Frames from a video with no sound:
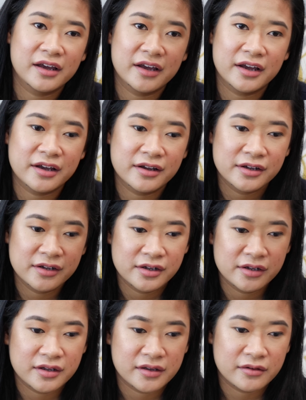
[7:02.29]
Uh,
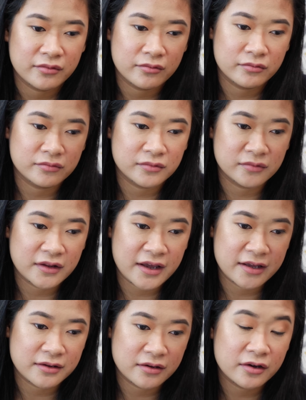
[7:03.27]

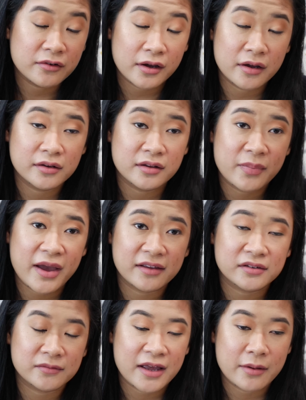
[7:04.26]
that uh, the
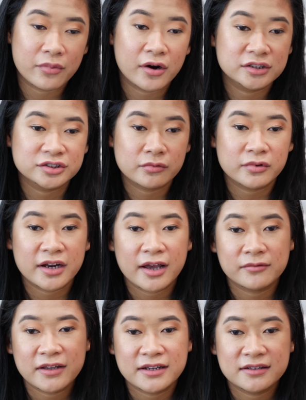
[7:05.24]
past of that project what
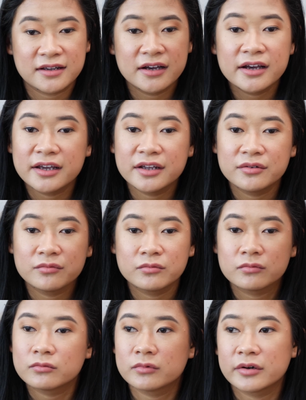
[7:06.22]
have they
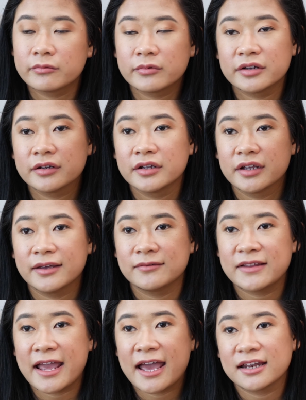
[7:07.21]
done what what
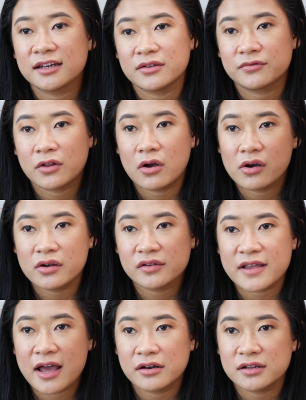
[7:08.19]
if they had any
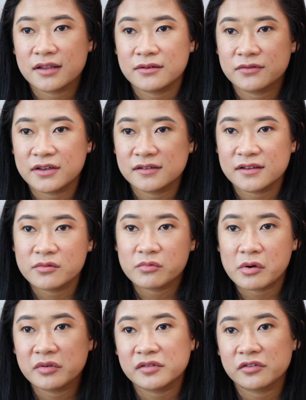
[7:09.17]
flaws how did they fix it
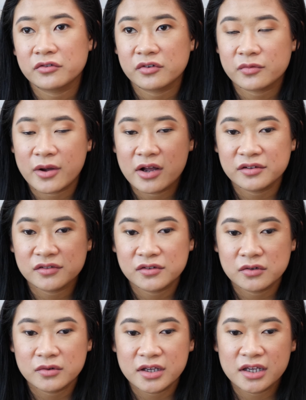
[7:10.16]
what was their response
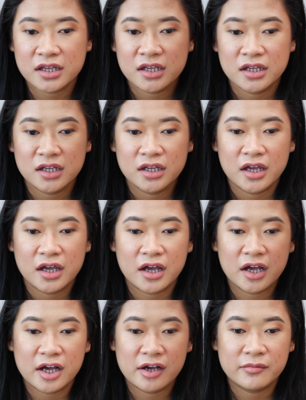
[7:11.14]
to it
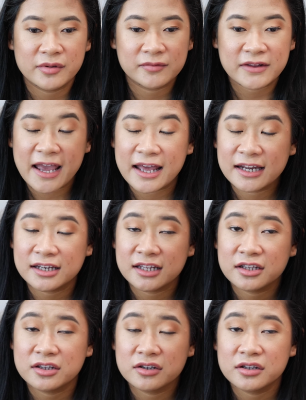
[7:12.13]
um, if they had
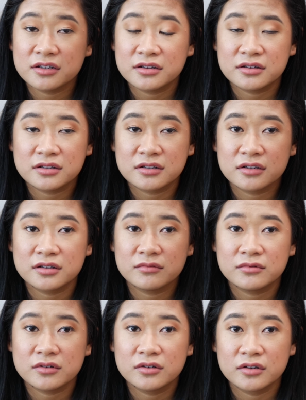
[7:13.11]
any good
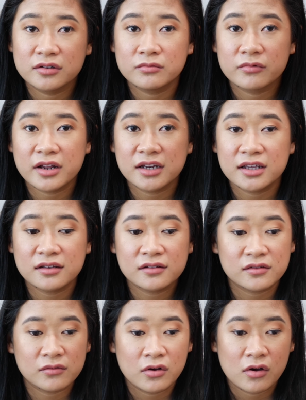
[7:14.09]
good good
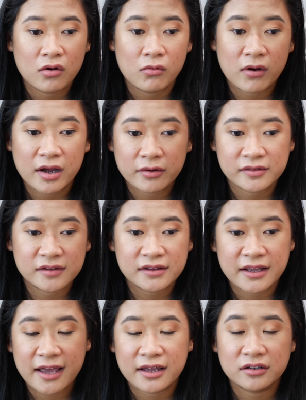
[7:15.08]
runnings why was it
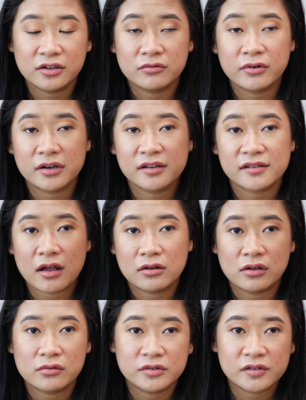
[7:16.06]
they had good runnings how
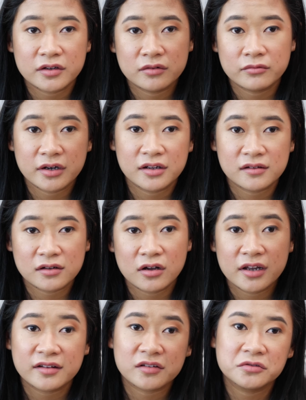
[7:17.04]
long was the good runnings and
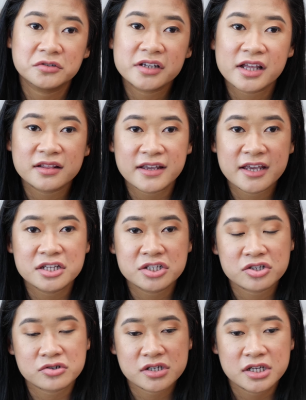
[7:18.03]
all that so look at the
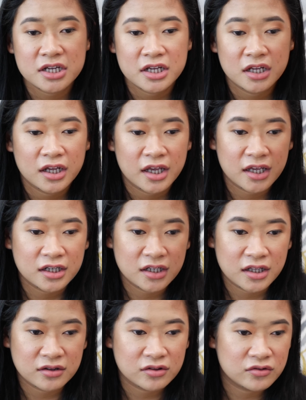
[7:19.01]
history and
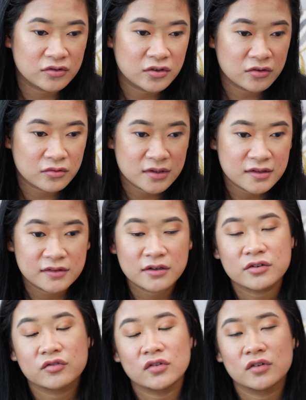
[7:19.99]
and do your
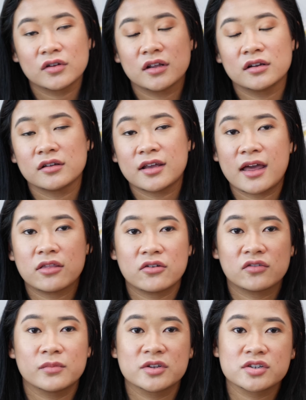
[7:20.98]
research and, and gather
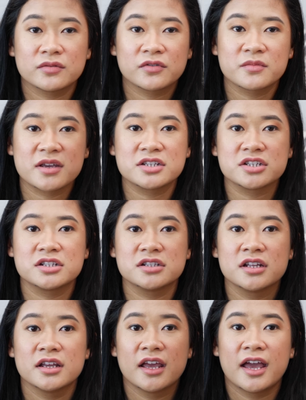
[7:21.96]
as much
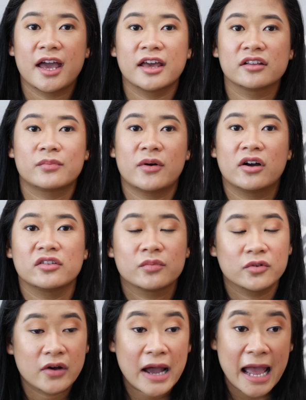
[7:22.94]
information as
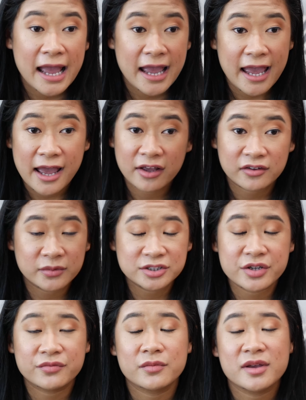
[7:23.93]
possible as
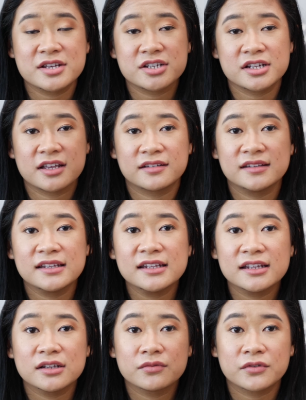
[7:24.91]
much information as
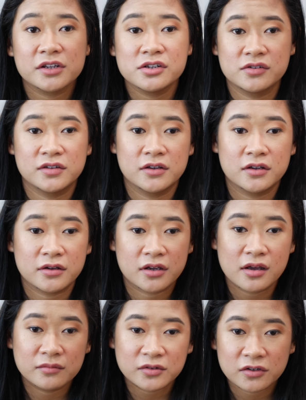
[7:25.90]
needed for you to
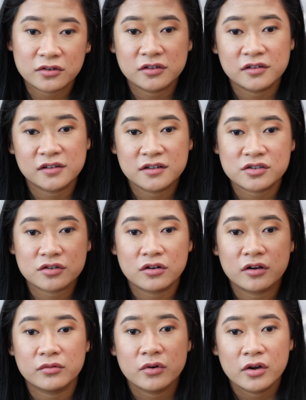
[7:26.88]
come to your decision
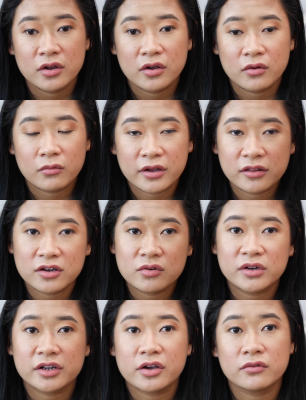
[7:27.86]
on whether
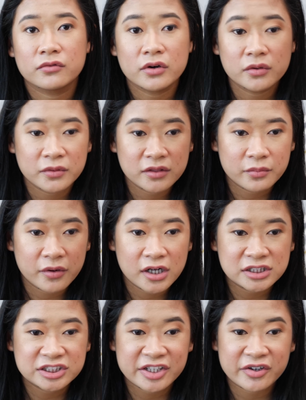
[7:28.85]
you want to go forth with the
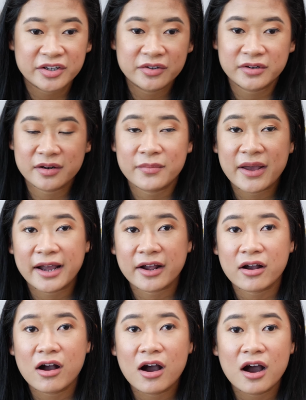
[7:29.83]
project or you want to
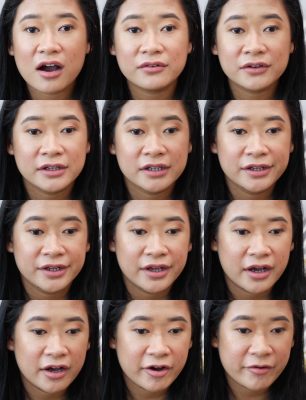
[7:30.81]
back off
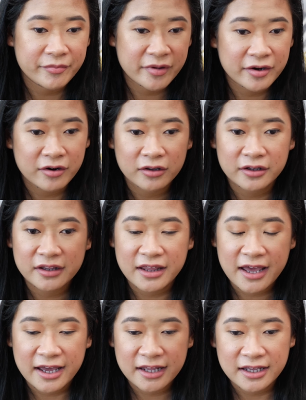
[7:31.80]
um, and all of
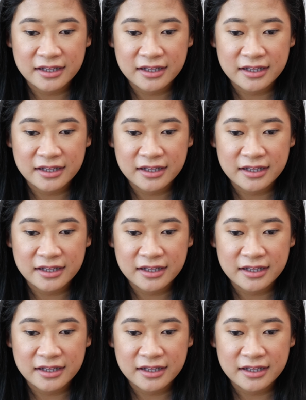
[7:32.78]
that.